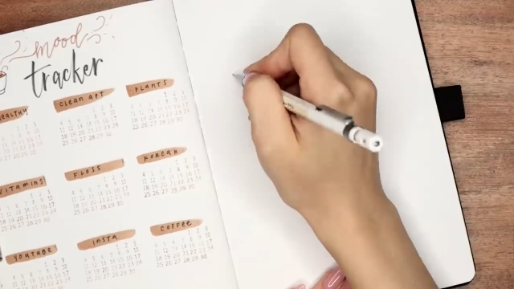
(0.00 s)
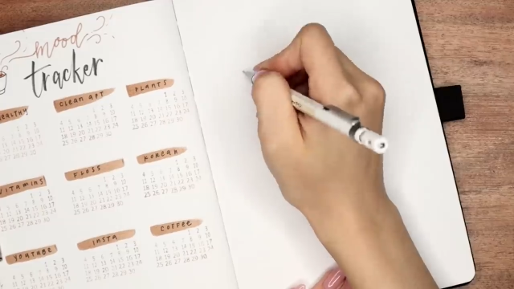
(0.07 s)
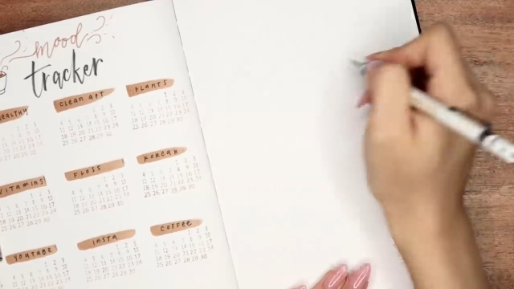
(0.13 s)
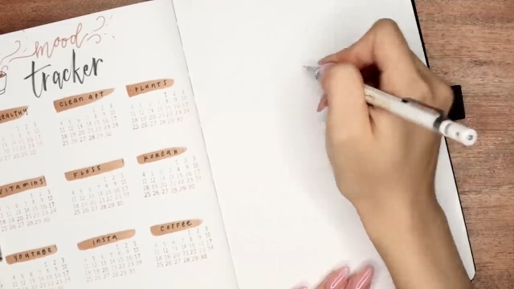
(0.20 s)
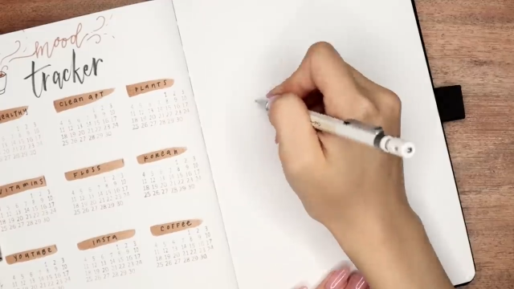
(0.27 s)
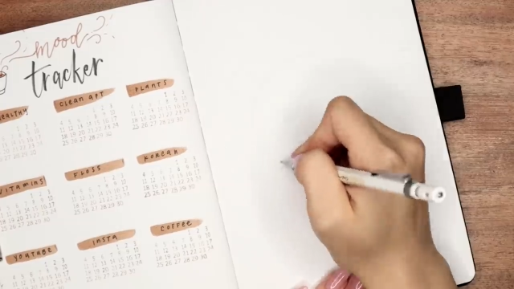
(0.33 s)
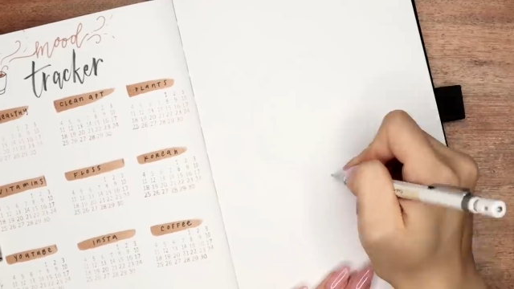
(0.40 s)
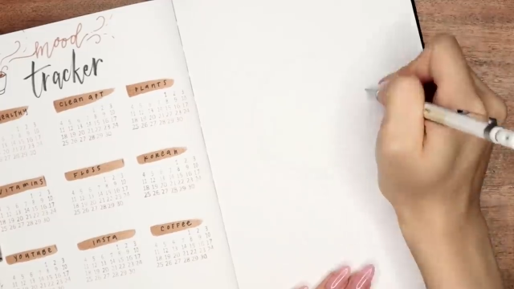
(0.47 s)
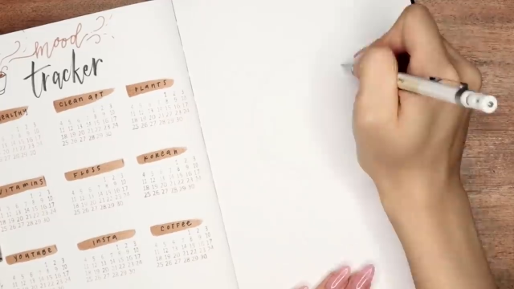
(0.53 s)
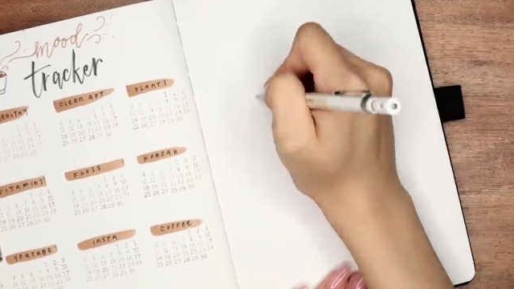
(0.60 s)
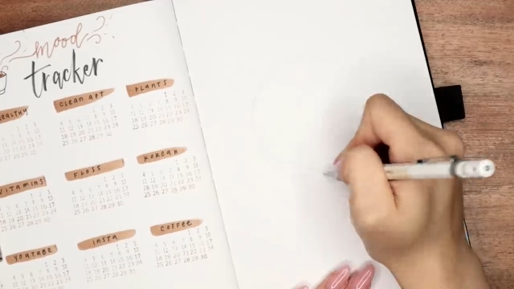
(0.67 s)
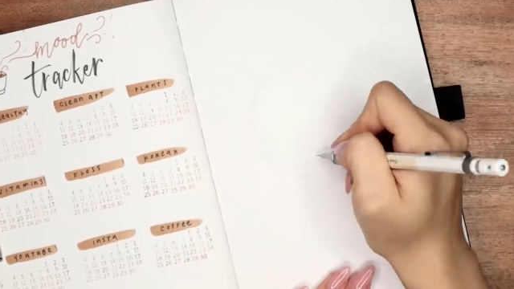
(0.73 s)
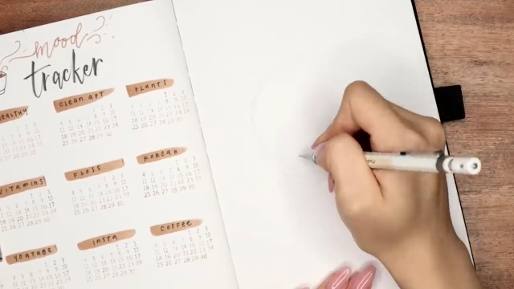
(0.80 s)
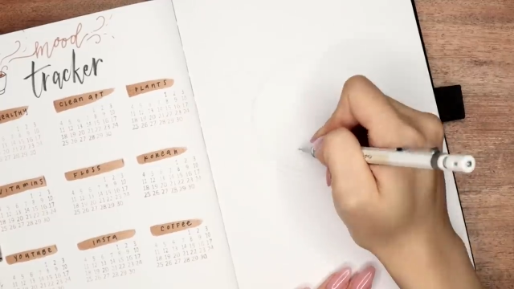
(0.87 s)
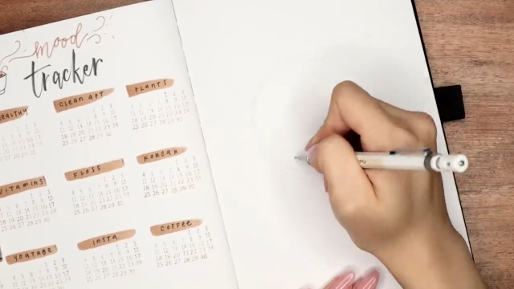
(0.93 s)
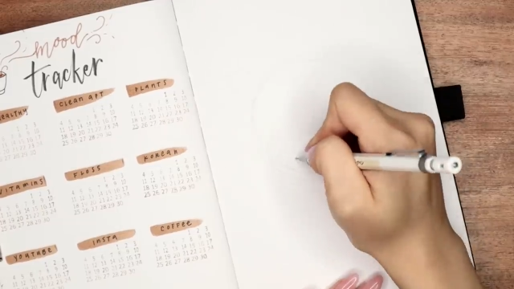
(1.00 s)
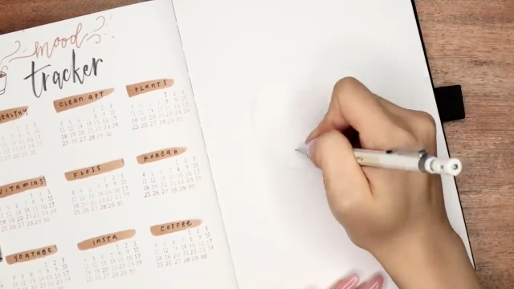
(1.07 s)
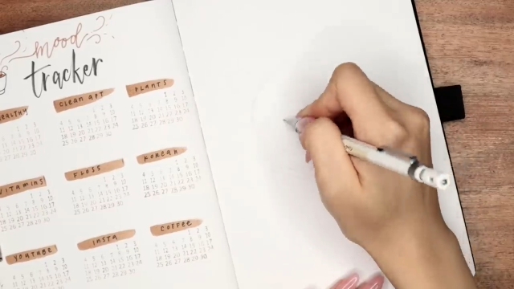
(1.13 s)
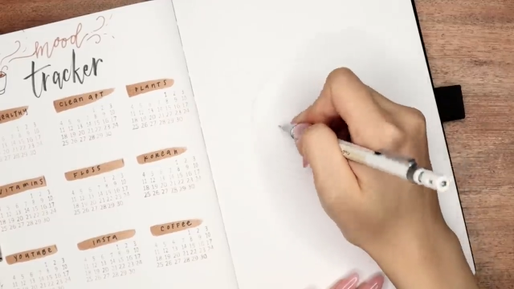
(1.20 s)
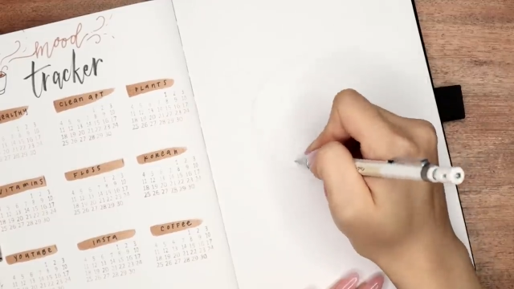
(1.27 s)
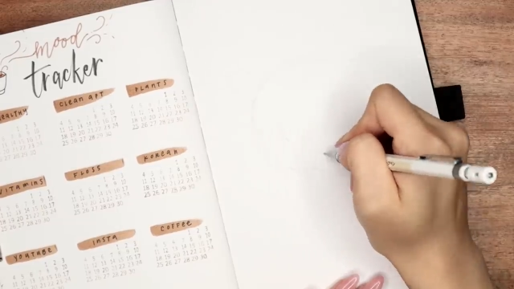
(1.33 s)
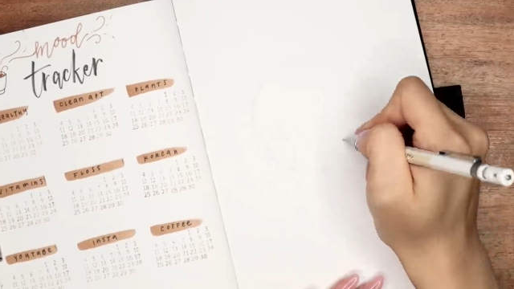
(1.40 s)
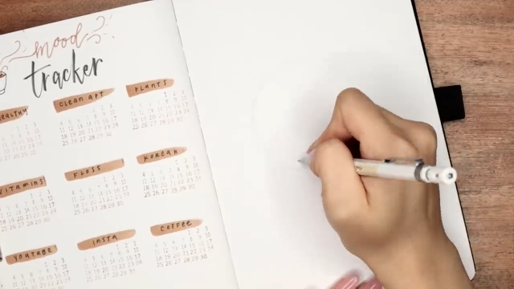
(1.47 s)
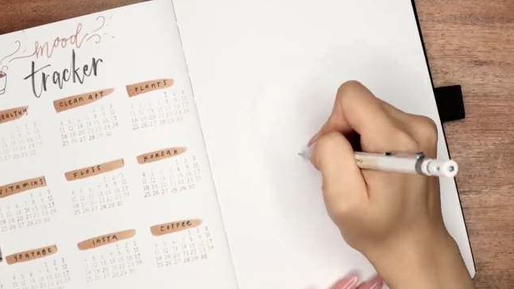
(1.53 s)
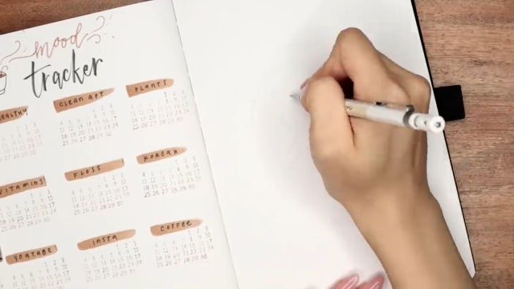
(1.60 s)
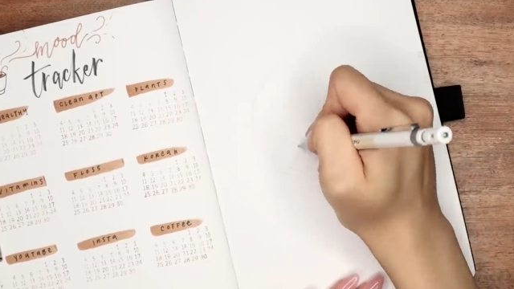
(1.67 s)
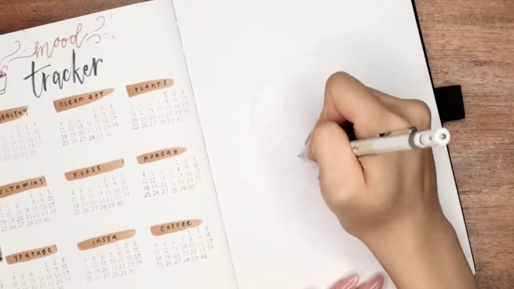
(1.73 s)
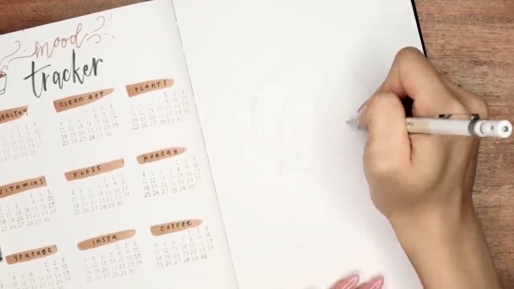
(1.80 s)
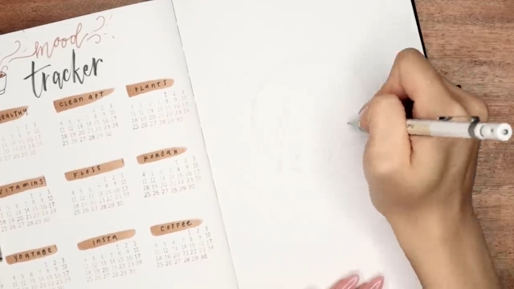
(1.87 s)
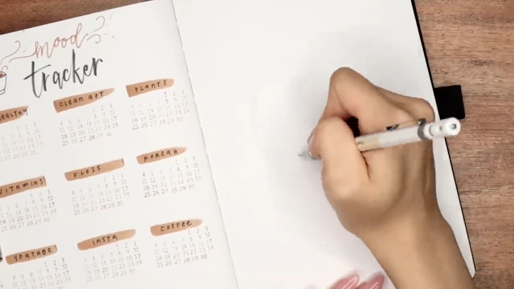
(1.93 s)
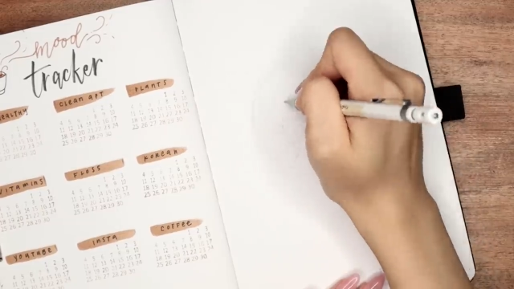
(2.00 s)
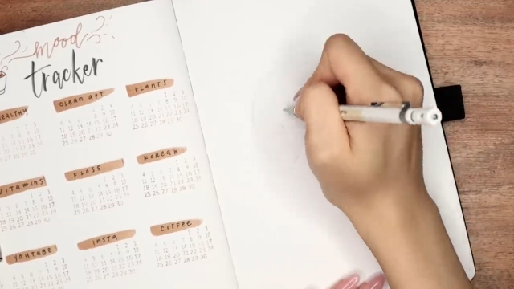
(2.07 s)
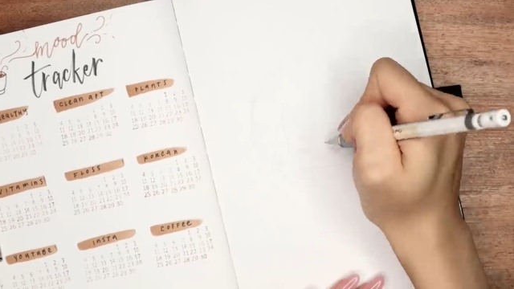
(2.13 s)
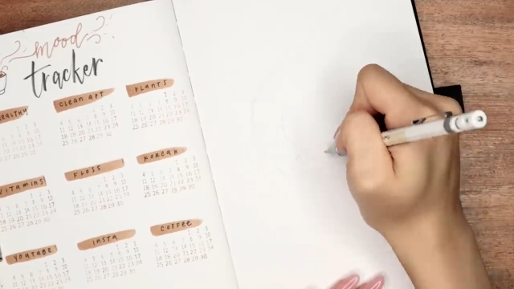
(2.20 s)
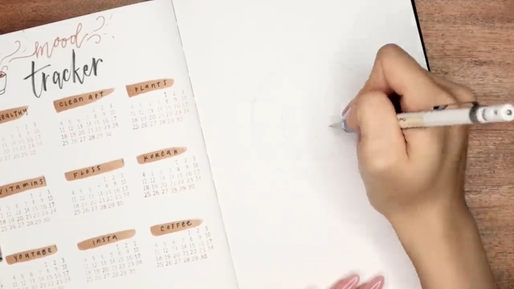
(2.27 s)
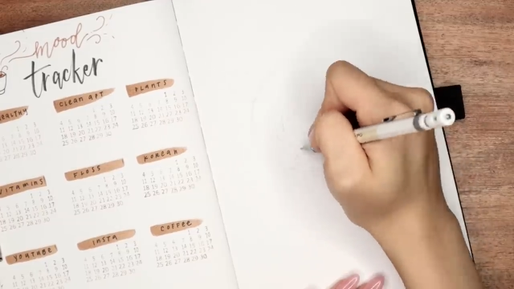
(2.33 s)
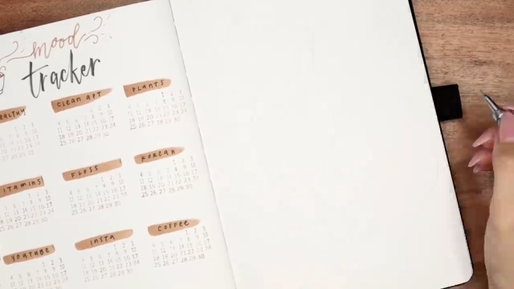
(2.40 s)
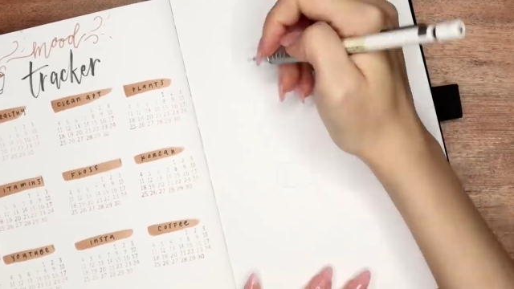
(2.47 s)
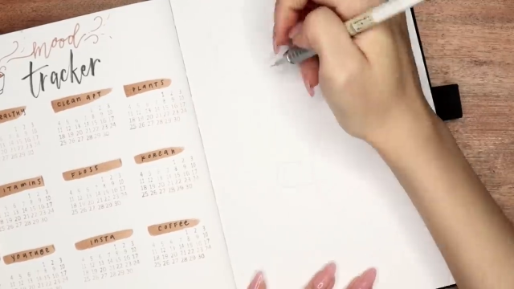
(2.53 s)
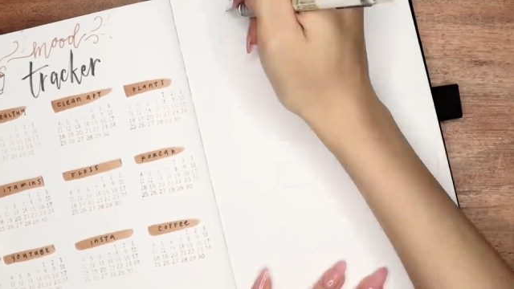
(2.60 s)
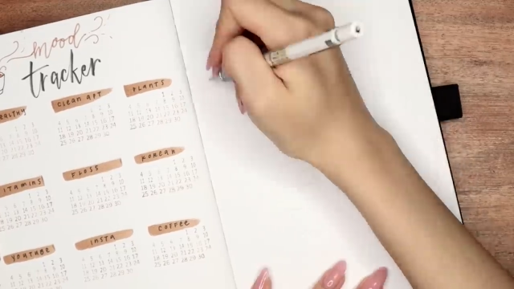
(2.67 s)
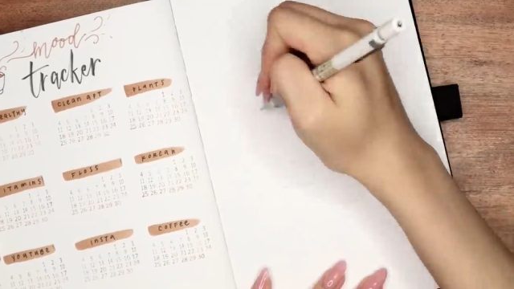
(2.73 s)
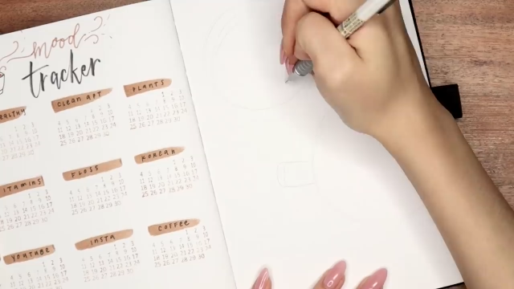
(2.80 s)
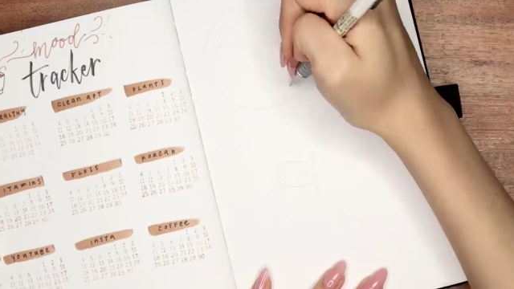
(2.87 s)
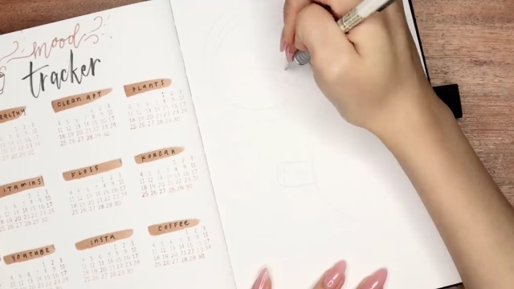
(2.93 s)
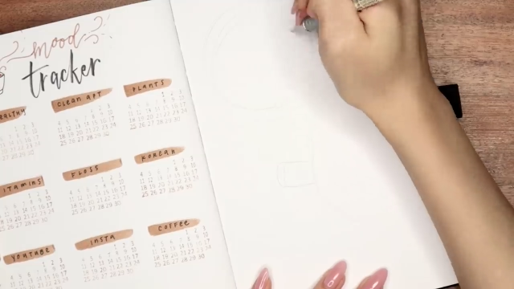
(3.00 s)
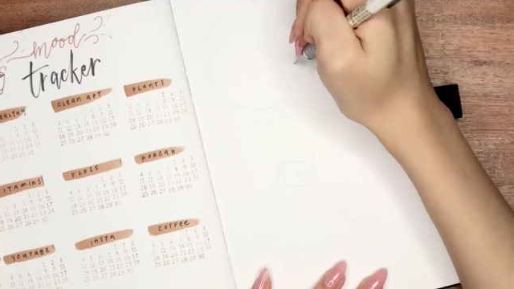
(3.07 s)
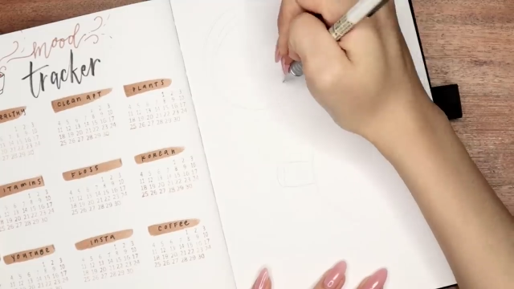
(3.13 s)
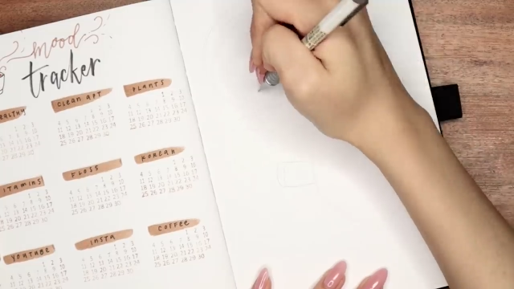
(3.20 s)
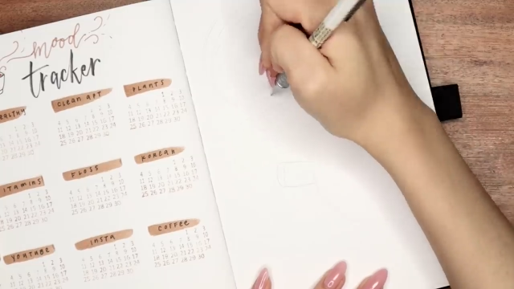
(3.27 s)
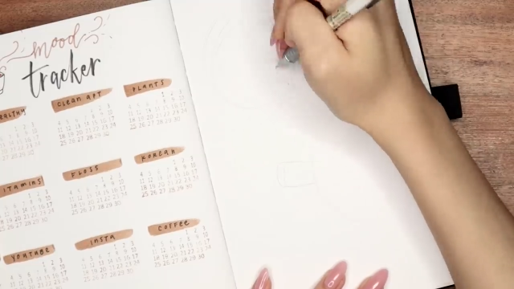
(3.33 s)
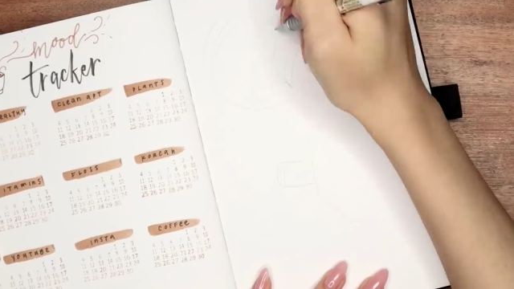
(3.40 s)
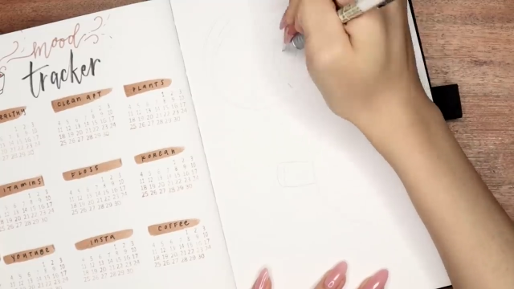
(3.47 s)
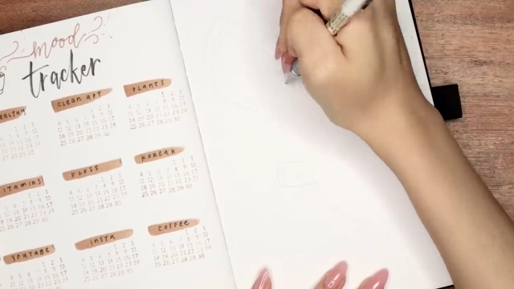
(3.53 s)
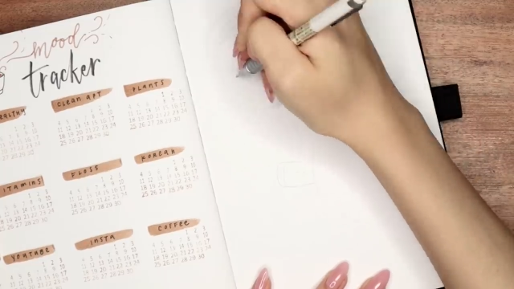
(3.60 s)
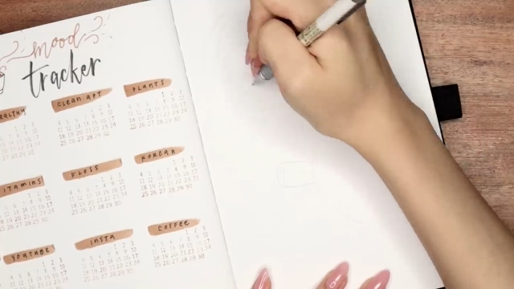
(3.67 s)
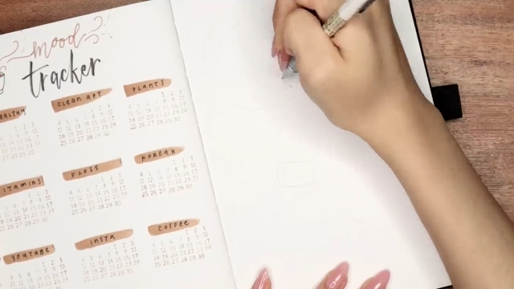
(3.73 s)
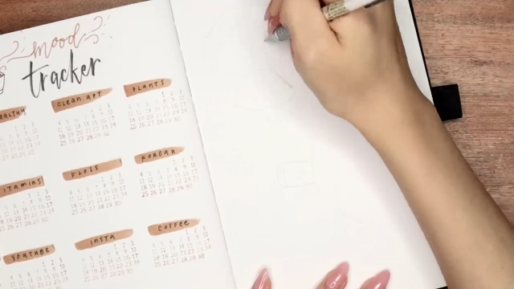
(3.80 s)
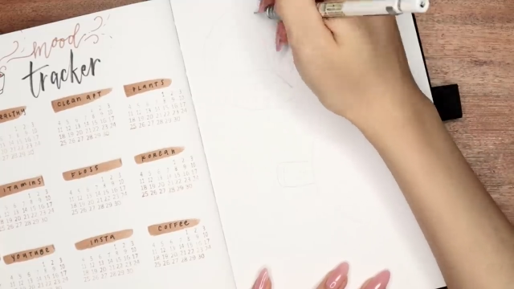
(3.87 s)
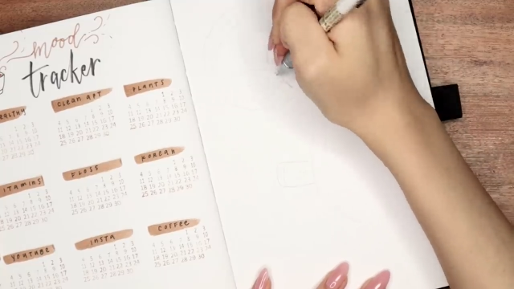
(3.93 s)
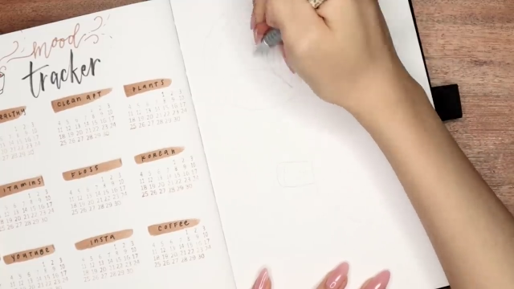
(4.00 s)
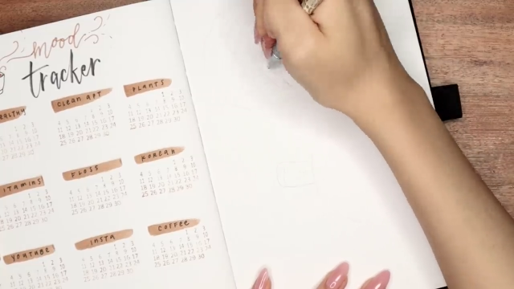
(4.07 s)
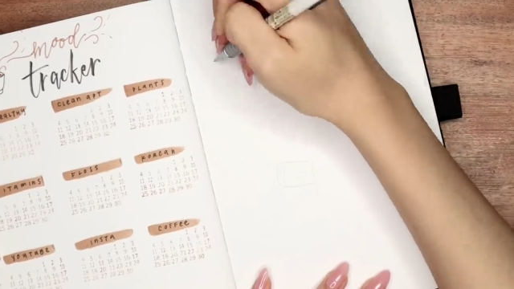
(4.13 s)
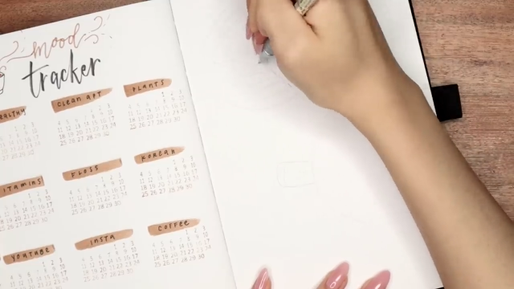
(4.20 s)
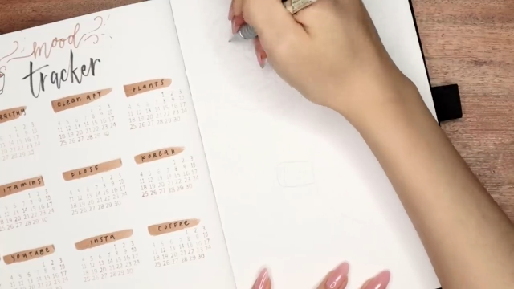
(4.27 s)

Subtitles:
No face is visible, so there are no lips to read.